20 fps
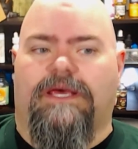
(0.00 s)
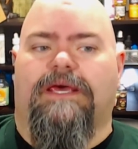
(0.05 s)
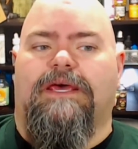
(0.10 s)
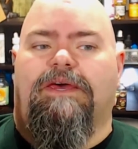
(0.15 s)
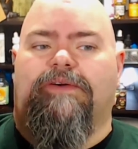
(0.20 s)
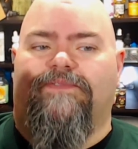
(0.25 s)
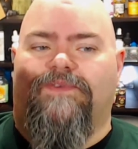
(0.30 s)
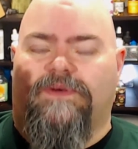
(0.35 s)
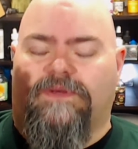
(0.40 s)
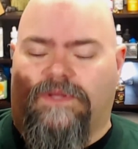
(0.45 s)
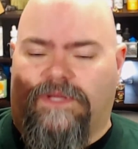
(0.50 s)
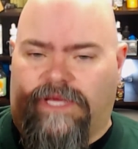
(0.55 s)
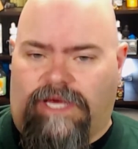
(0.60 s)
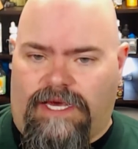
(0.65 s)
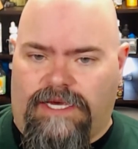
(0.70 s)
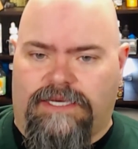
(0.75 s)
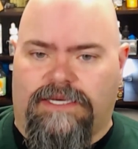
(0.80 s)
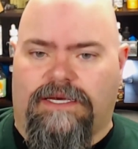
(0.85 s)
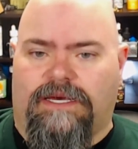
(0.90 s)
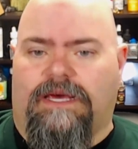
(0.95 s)
If you
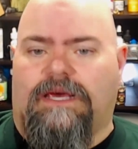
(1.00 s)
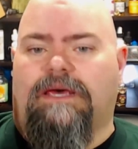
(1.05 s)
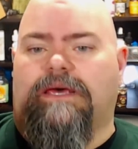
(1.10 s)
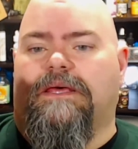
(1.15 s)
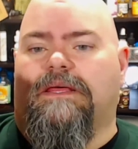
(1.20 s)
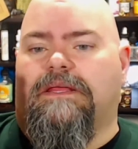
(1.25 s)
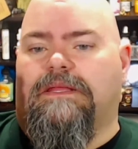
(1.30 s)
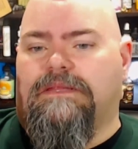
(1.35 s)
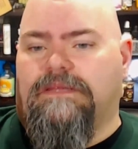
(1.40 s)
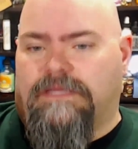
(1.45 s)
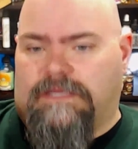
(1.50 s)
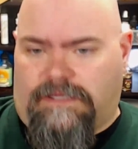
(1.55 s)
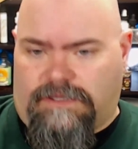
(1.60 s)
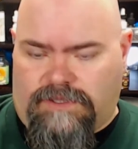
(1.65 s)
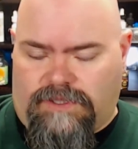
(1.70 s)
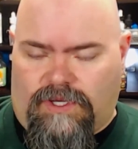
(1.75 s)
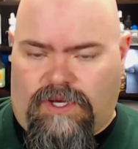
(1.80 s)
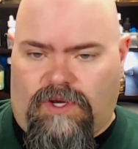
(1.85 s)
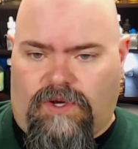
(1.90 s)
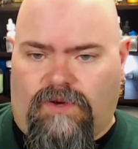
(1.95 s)
like the
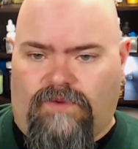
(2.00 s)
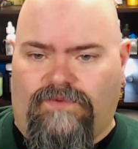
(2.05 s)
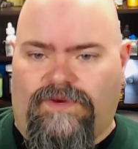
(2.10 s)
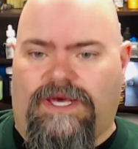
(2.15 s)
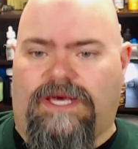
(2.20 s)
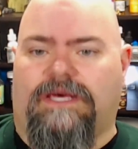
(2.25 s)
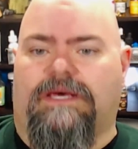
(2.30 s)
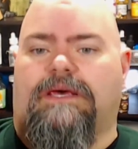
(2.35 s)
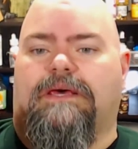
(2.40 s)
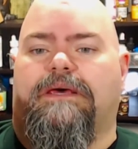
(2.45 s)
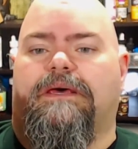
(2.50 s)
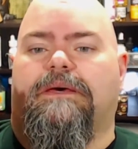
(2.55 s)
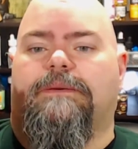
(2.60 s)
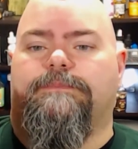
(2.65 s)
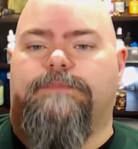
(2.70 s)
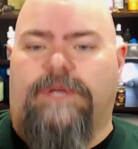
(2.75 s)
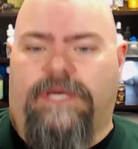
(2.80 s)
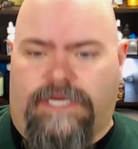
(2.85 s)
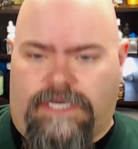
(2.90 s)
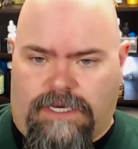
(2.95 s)
clove,
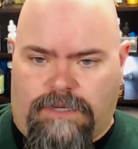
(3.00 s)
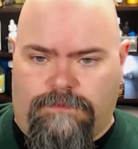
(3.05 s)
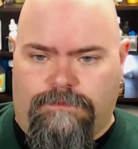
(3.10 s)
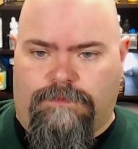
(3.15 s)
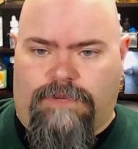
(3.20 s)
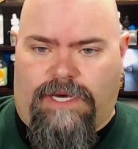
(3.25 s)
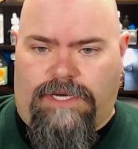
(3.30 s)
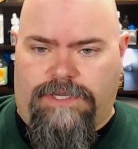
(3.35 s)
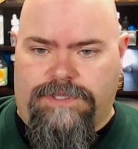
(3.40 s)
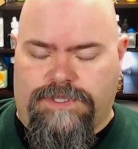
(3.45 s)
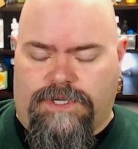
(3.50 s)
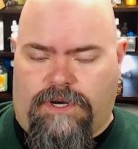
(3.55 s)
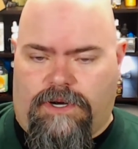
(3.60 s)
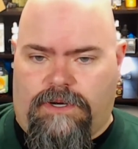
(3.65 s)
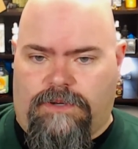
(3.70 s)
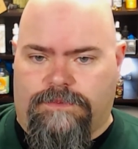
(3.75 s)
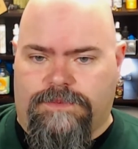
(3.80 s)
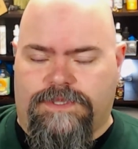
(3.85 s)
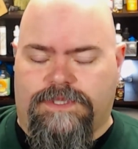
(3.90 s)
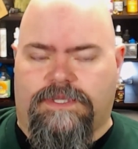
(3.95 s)
pick up My
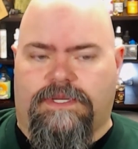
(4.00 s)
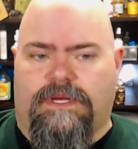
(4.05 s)
Jarumz.